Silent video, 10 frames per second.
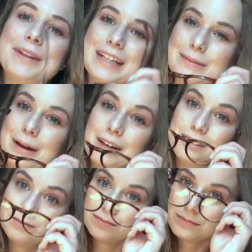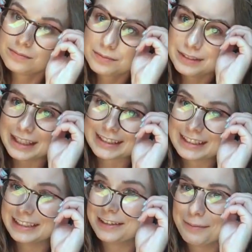that's about the
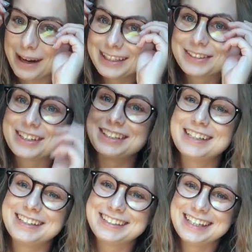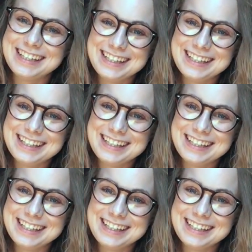extent of my stretchiness.